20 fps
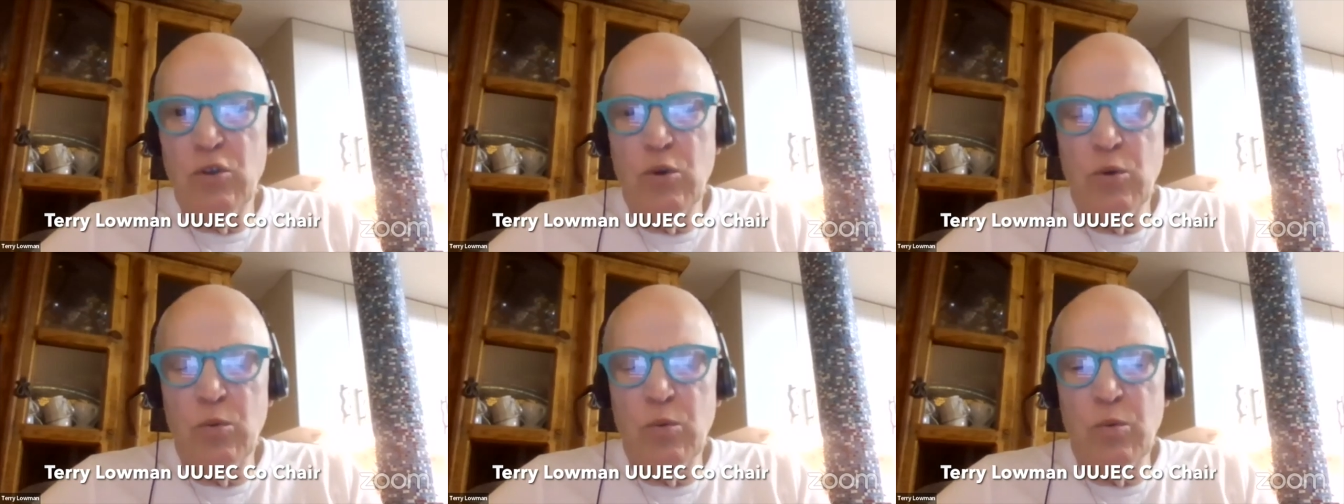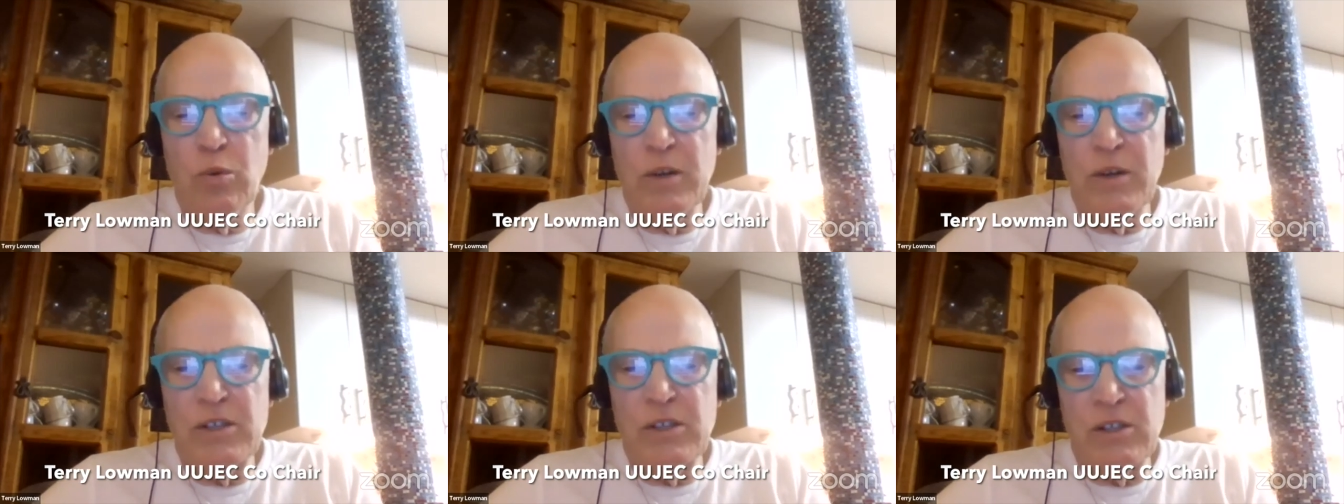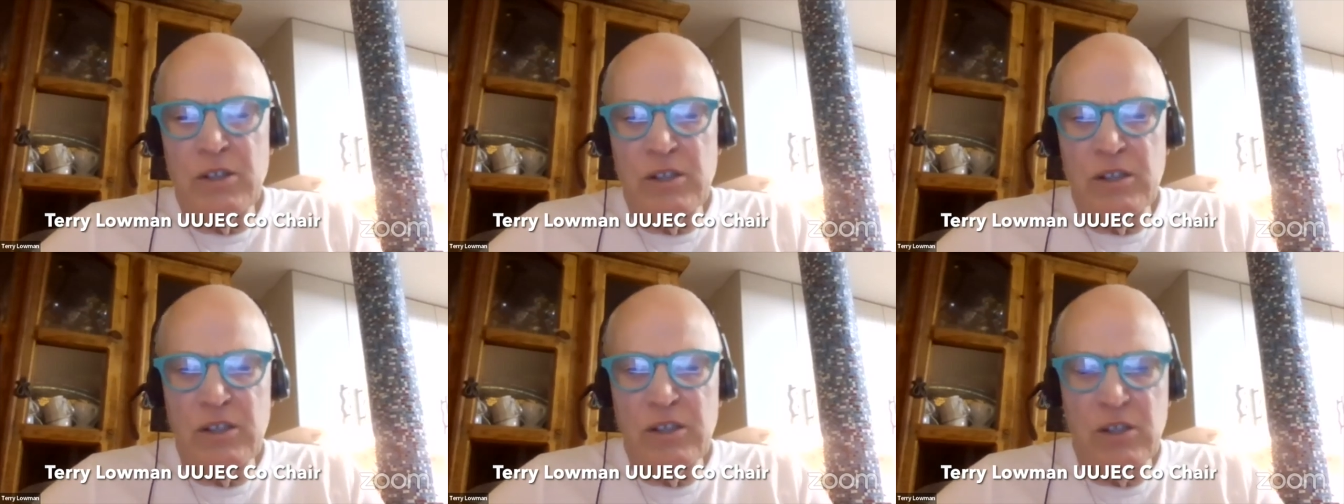two
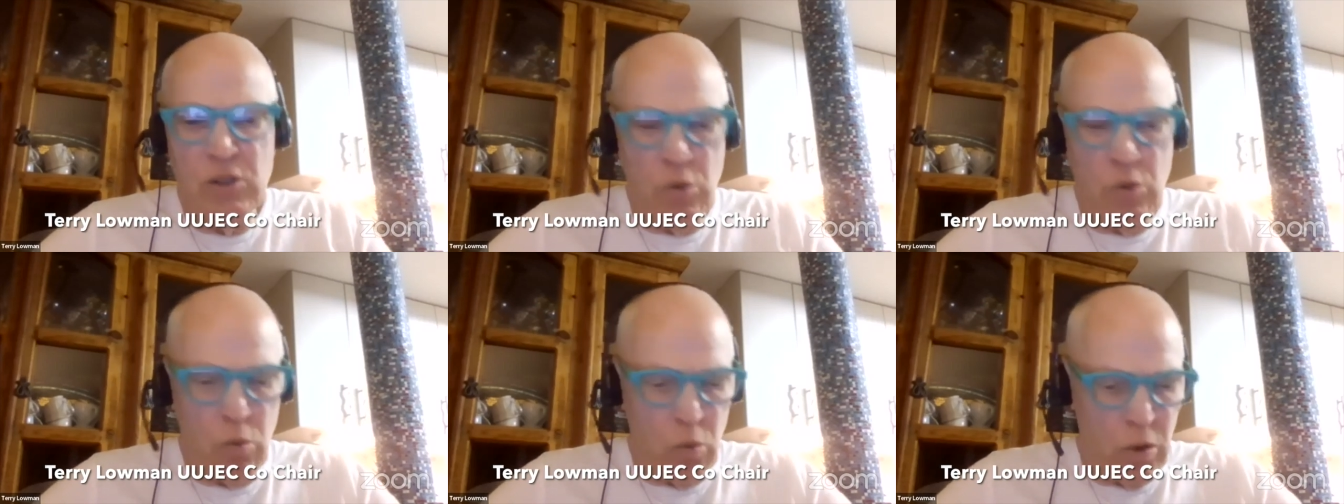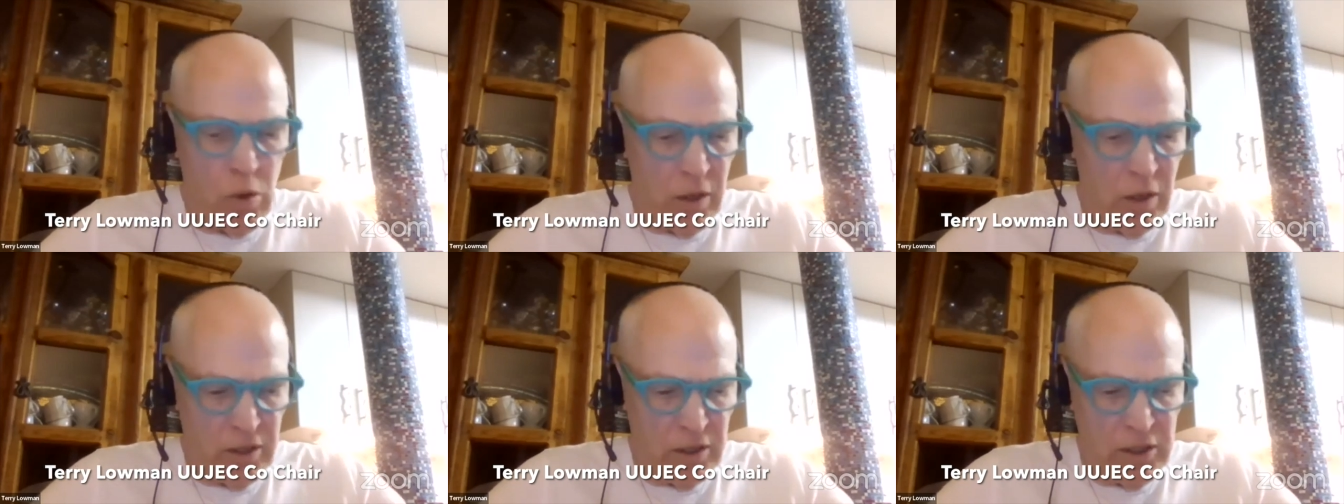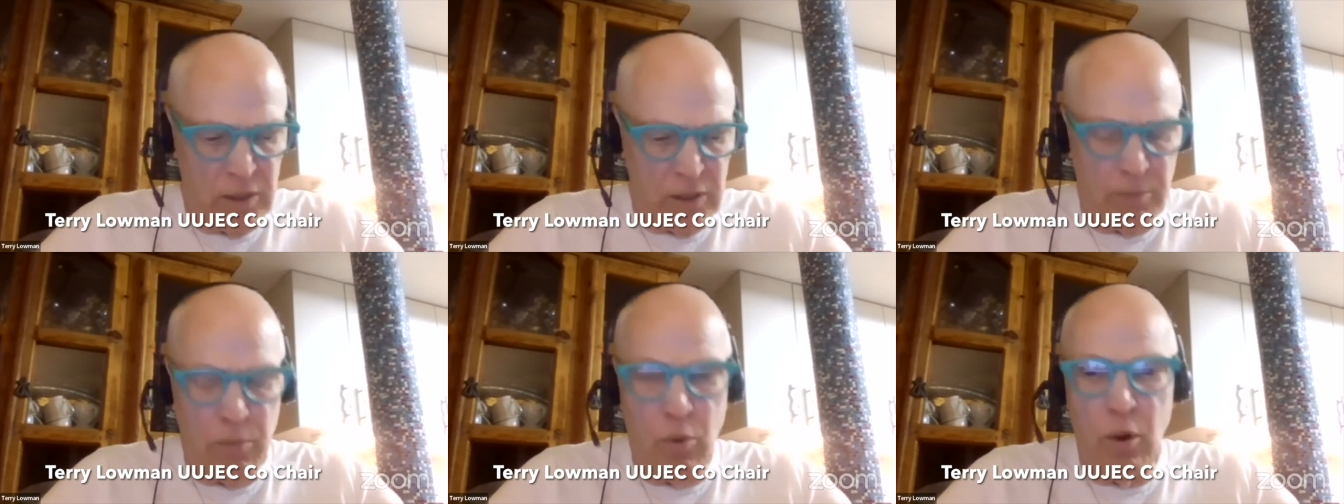reasons to want to
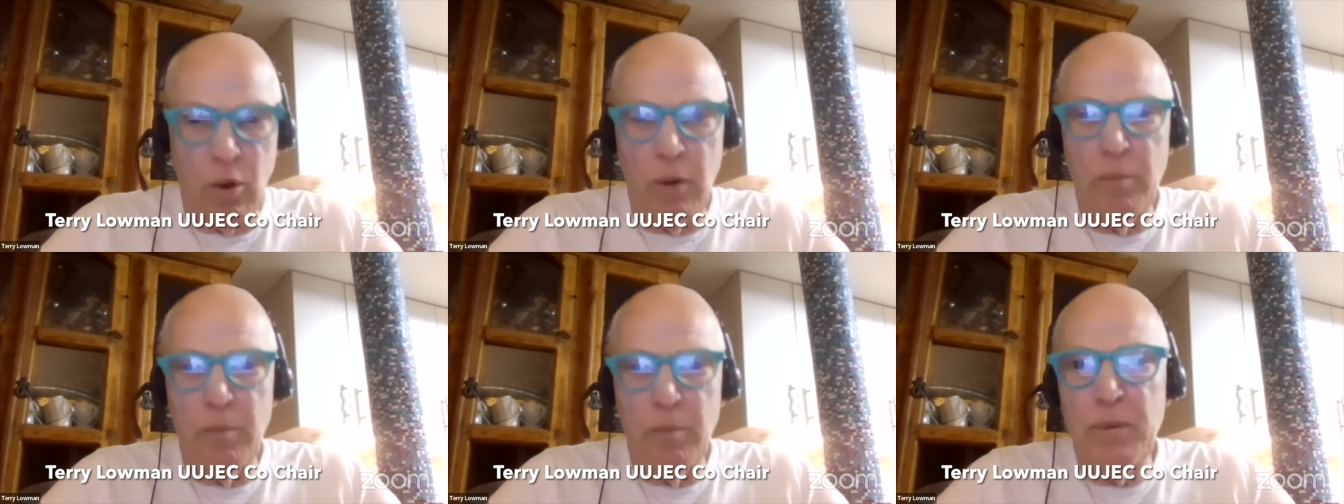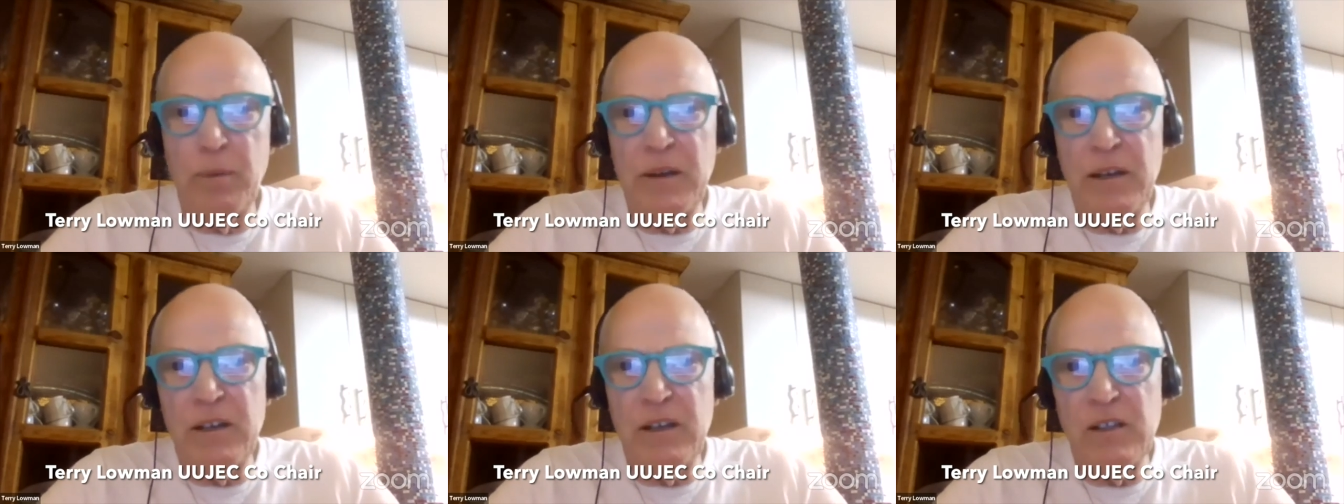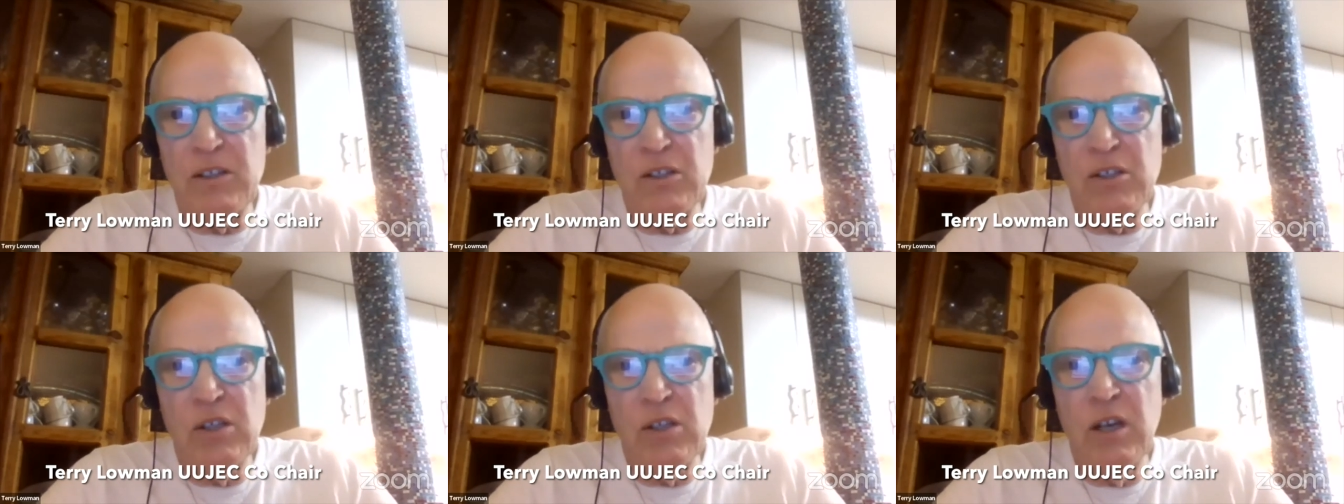support
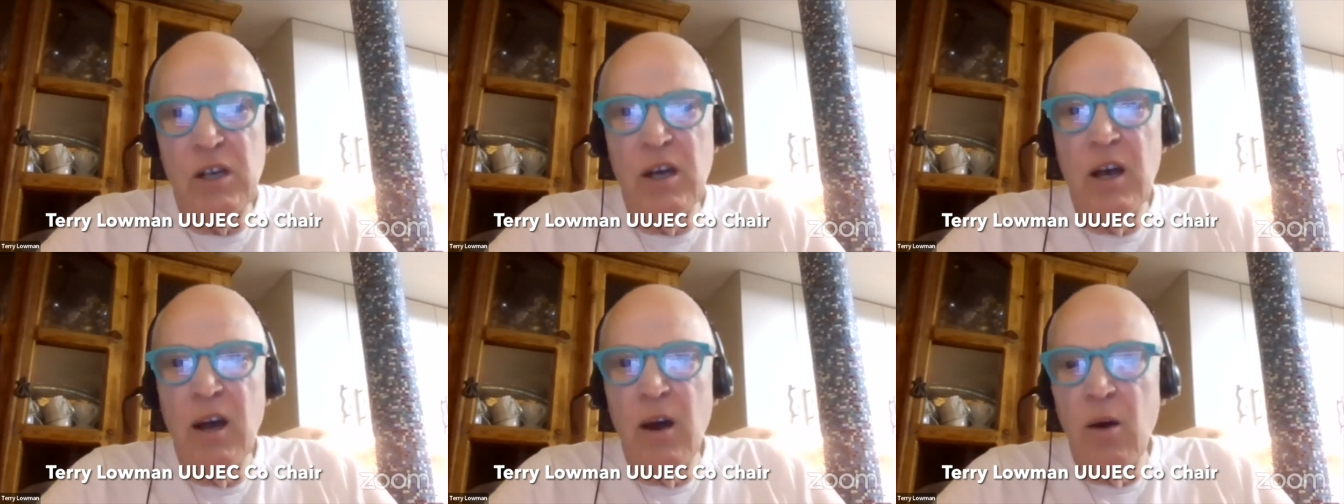peace.